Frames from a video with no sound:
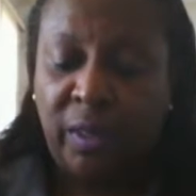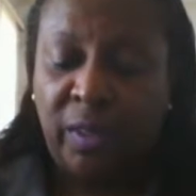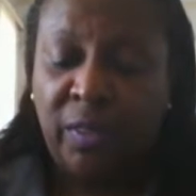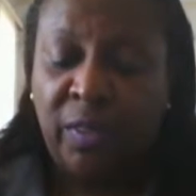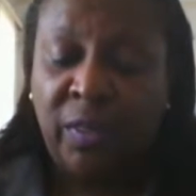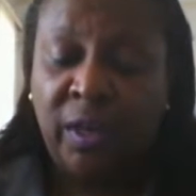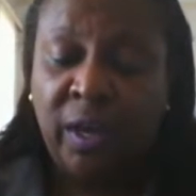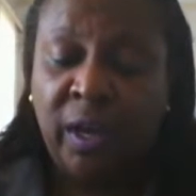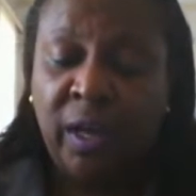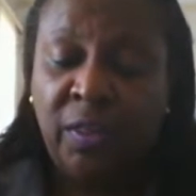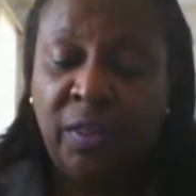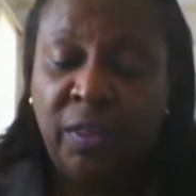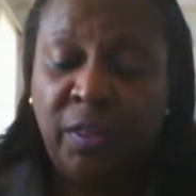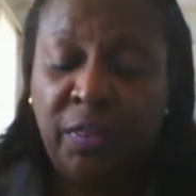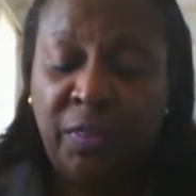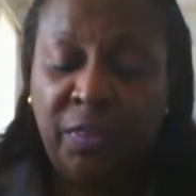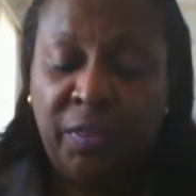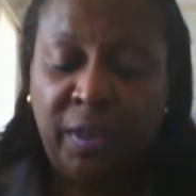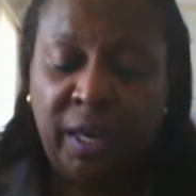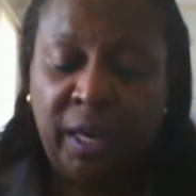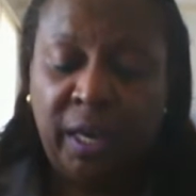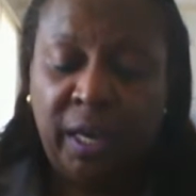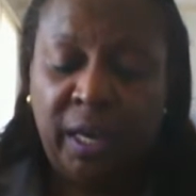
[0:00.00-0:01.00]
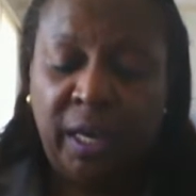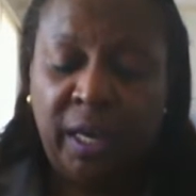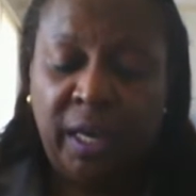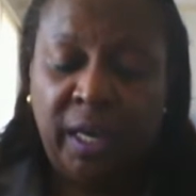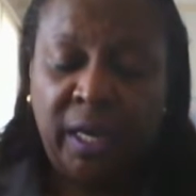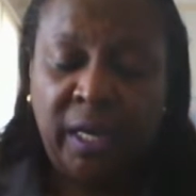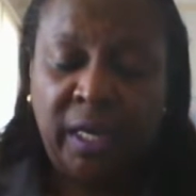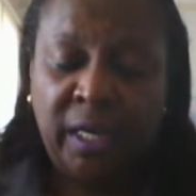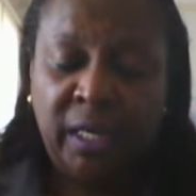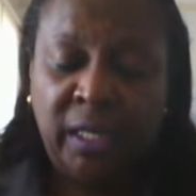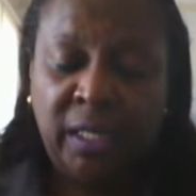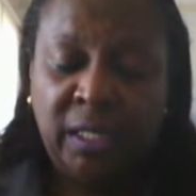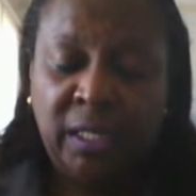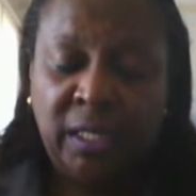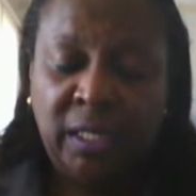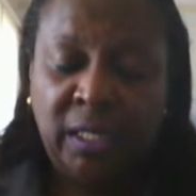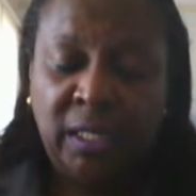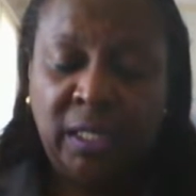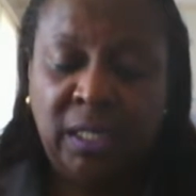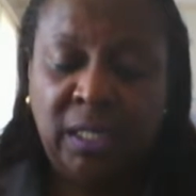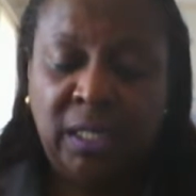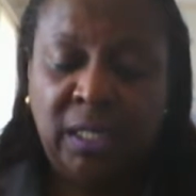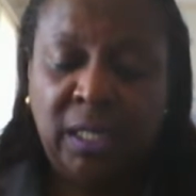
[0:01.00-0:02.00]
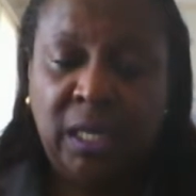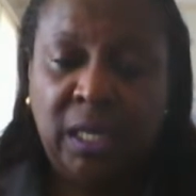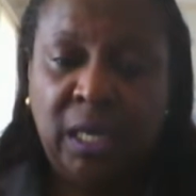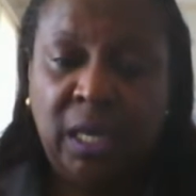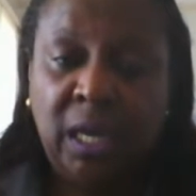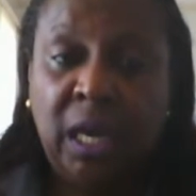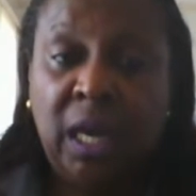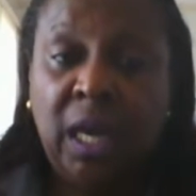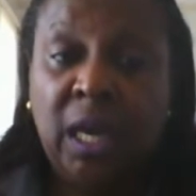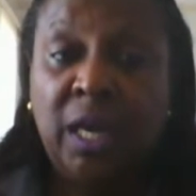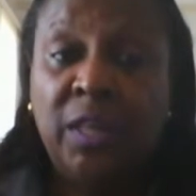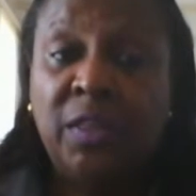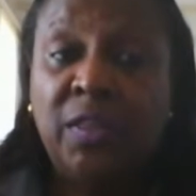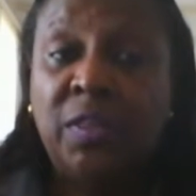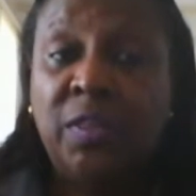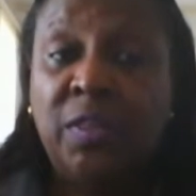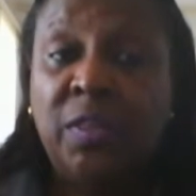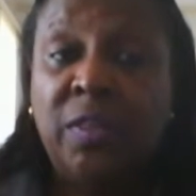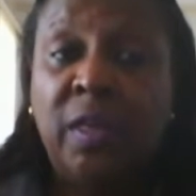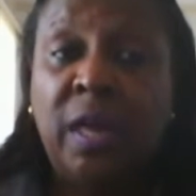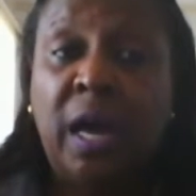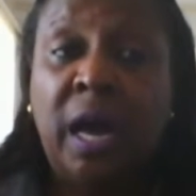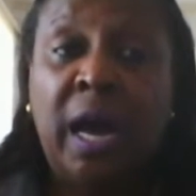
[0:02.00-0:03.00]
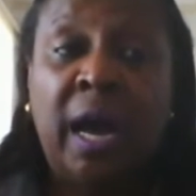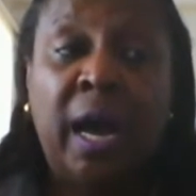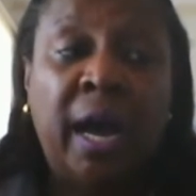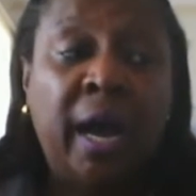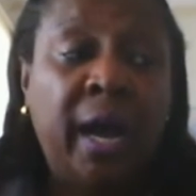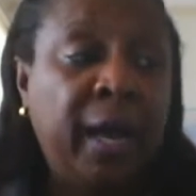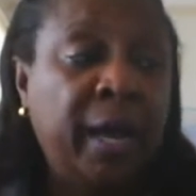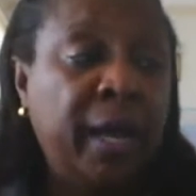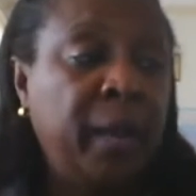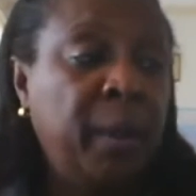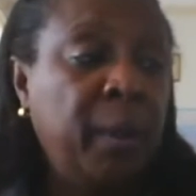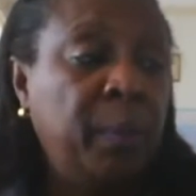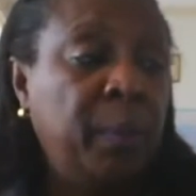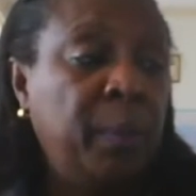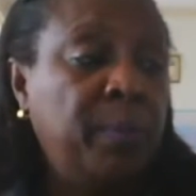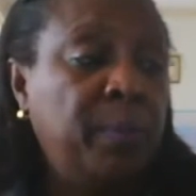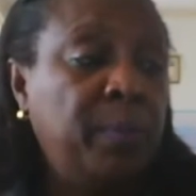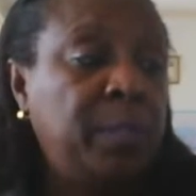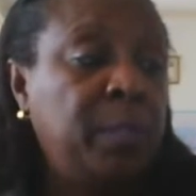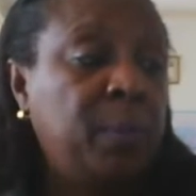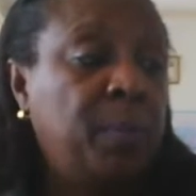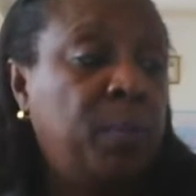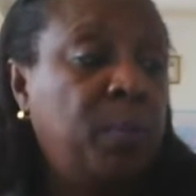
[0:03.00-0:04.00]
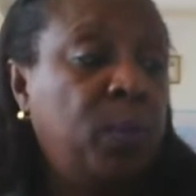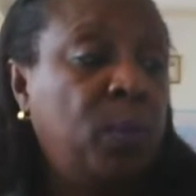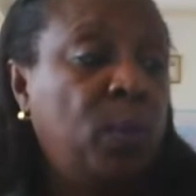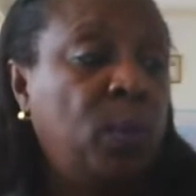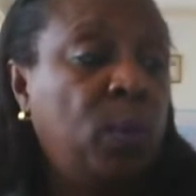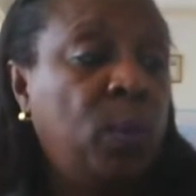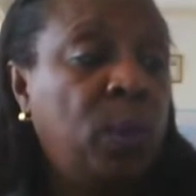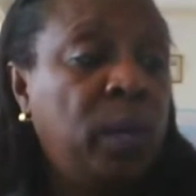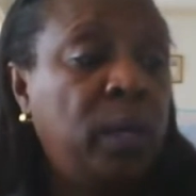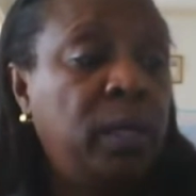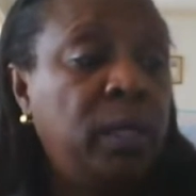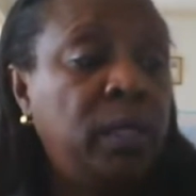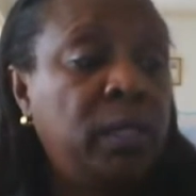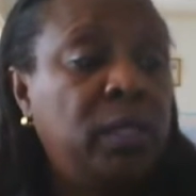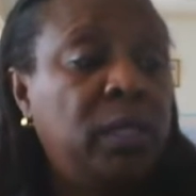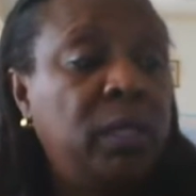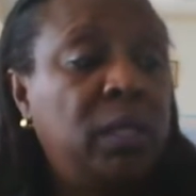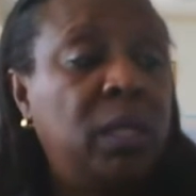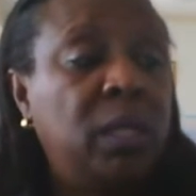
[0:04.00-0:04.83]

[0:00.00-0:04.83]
The other thing is I support,